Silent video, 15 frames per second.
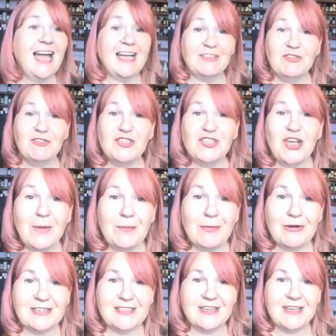And
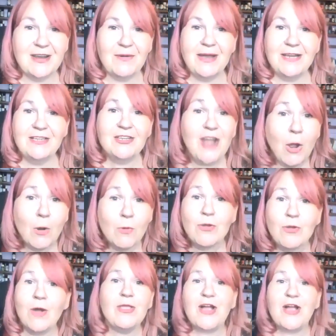Cypress, and I went, no,
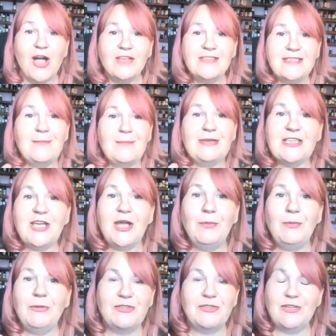you can't send me
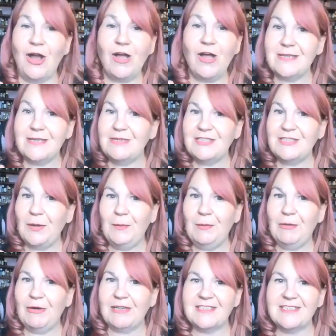Cypress. You can't send me
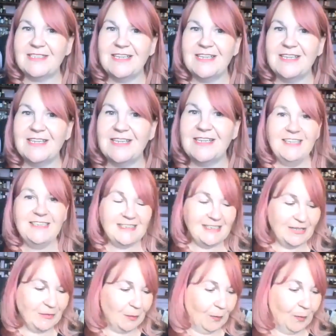Cypress. And she
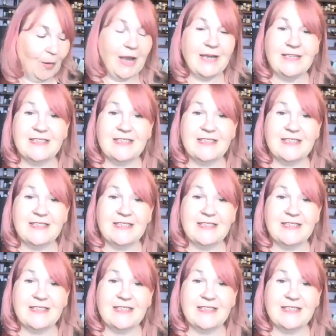said, why?